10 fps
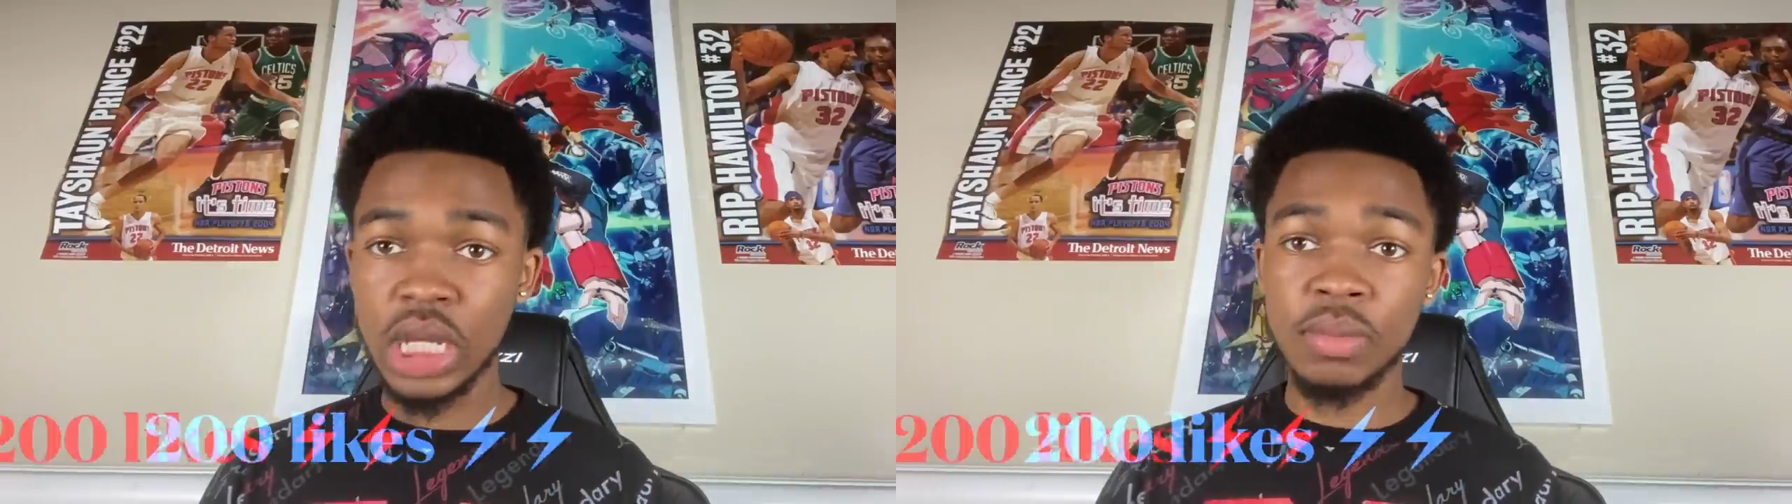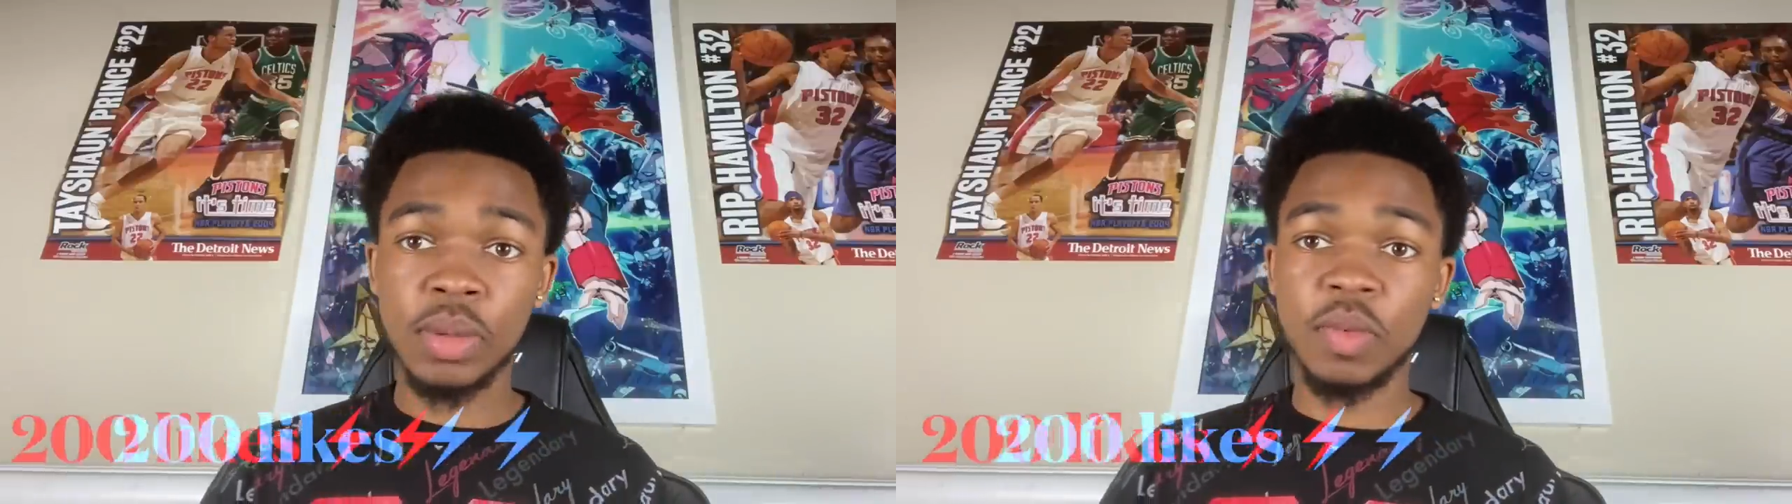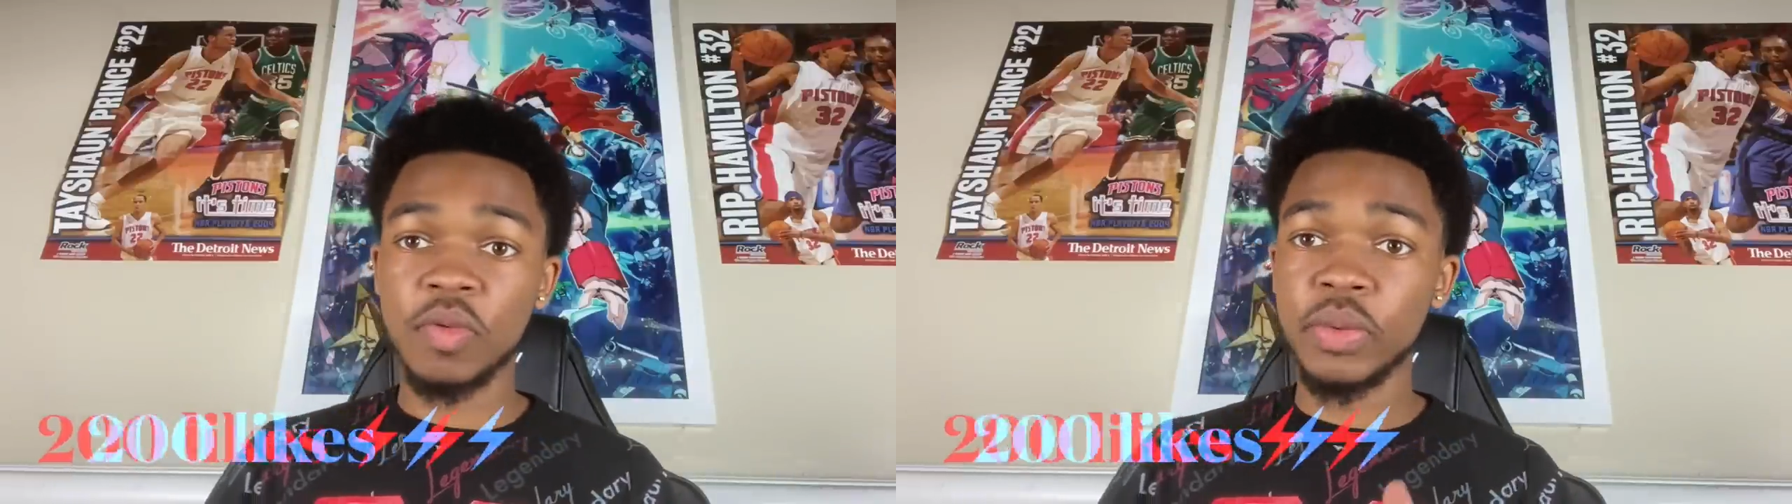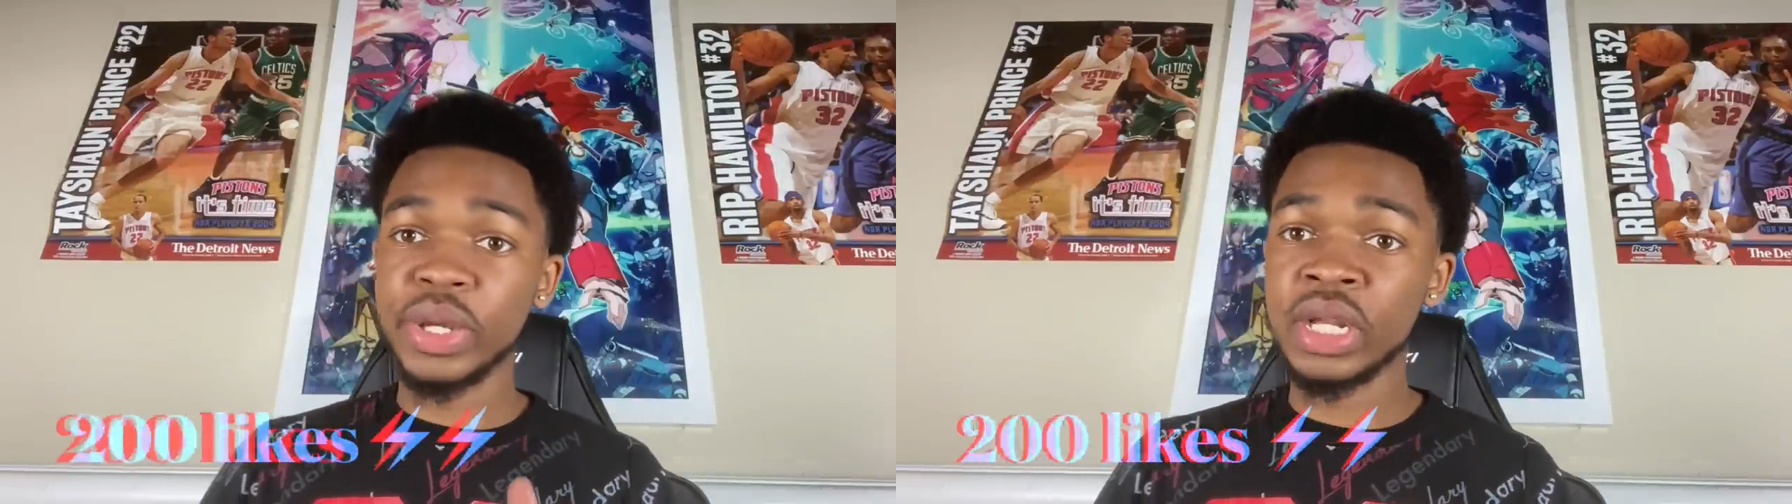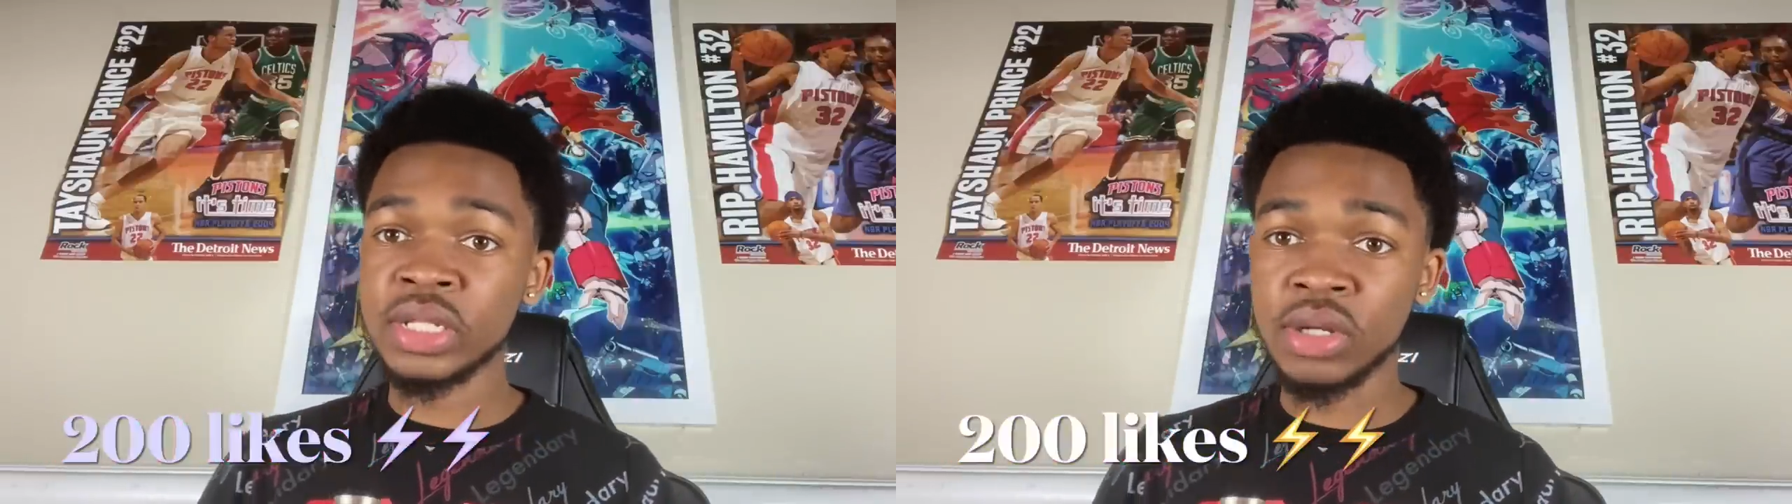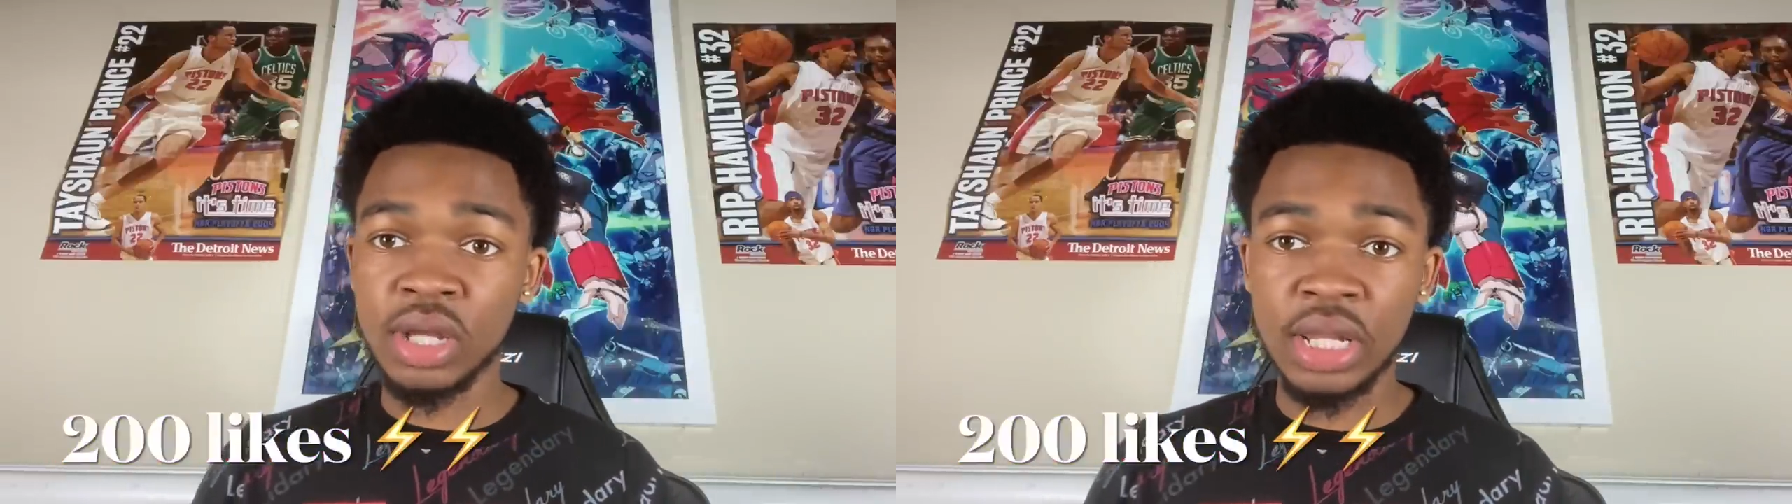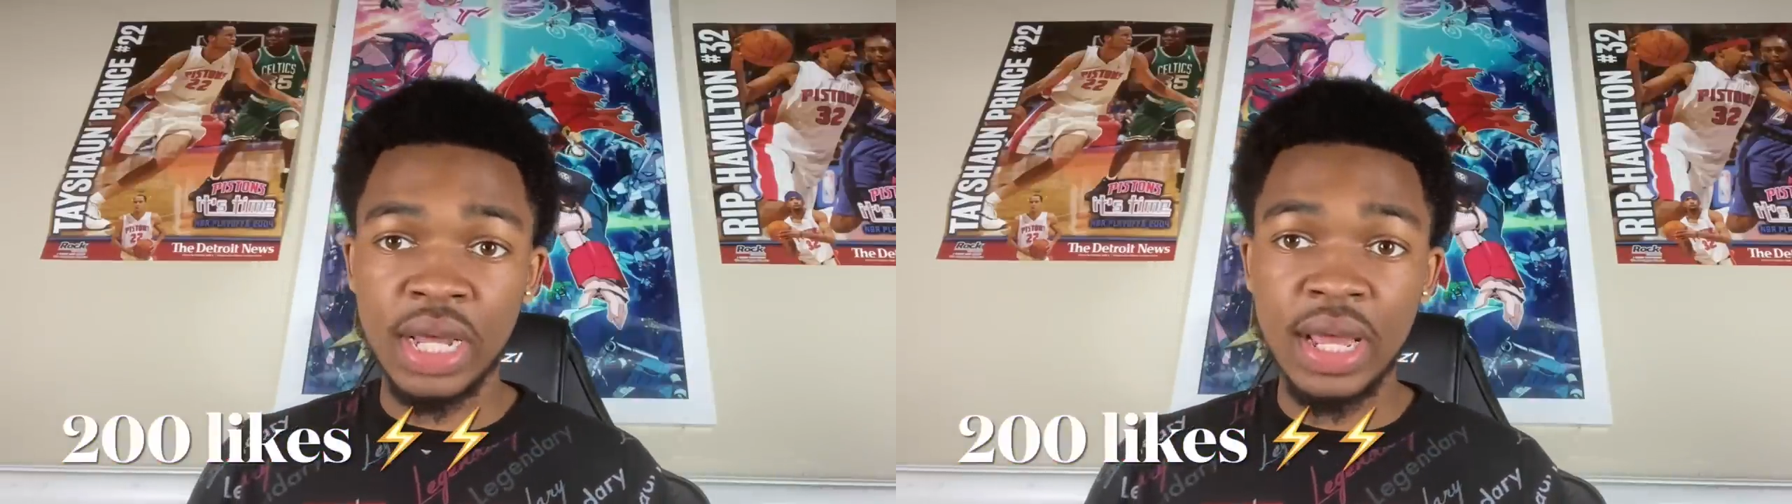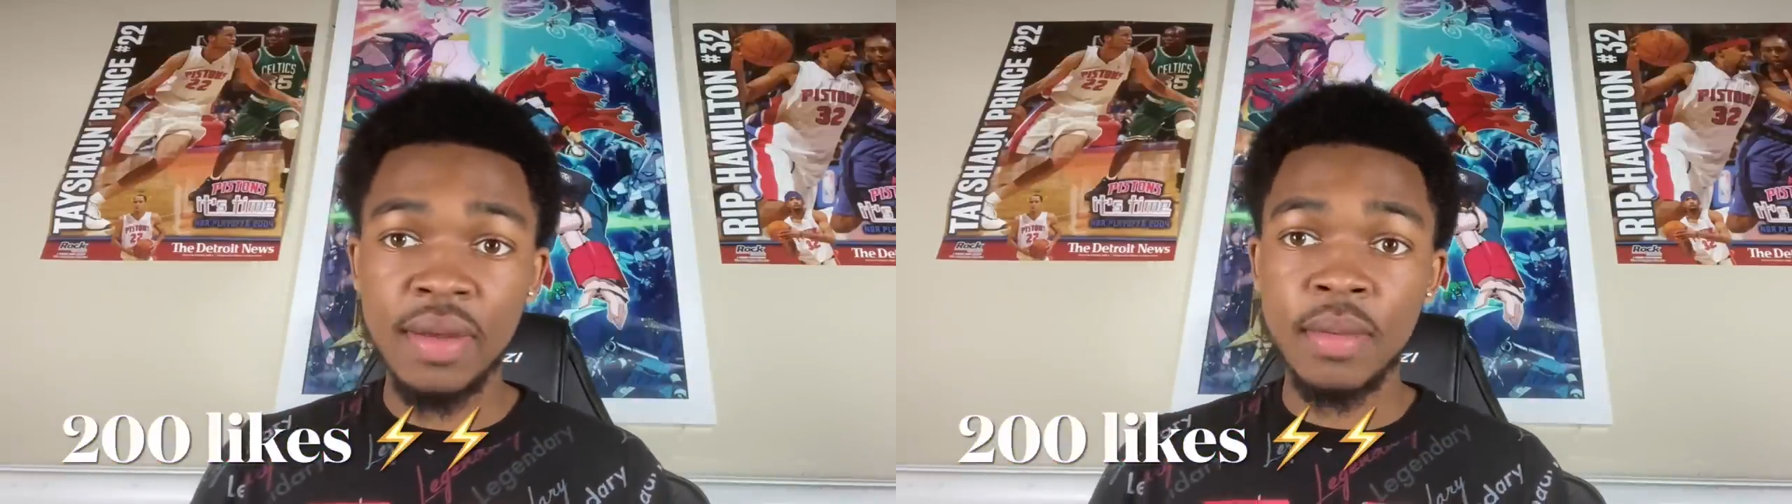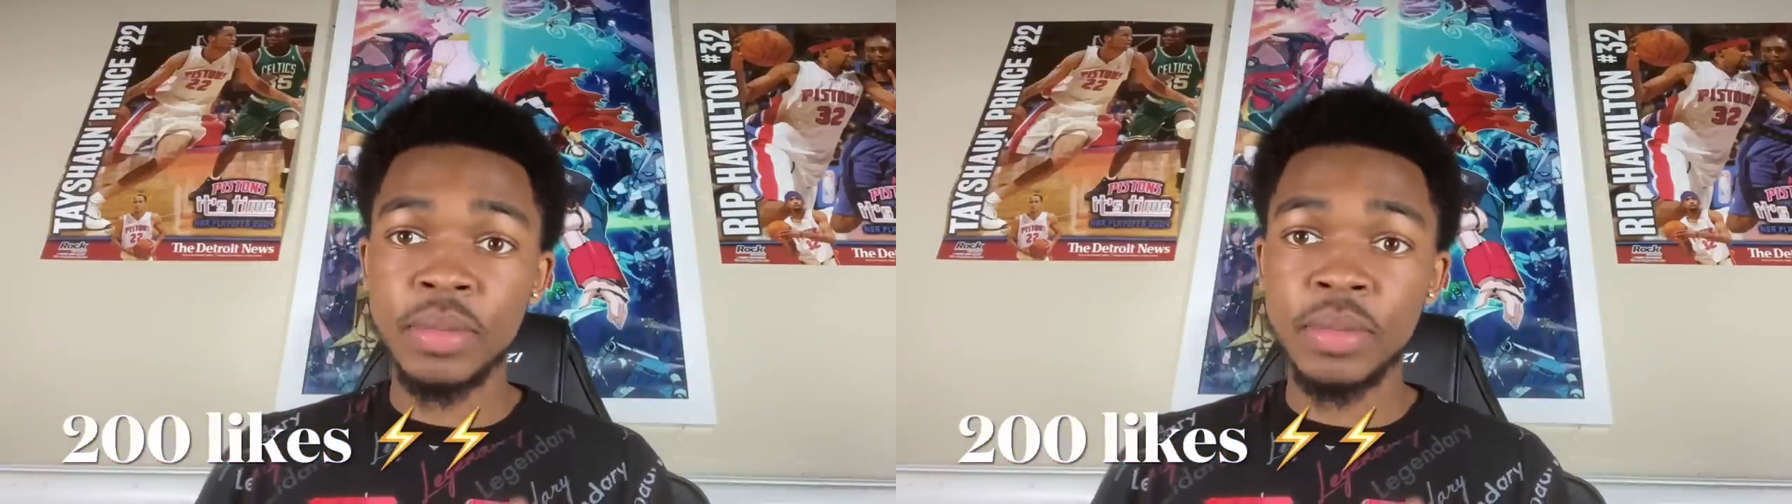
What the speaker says: But before we get into all of that,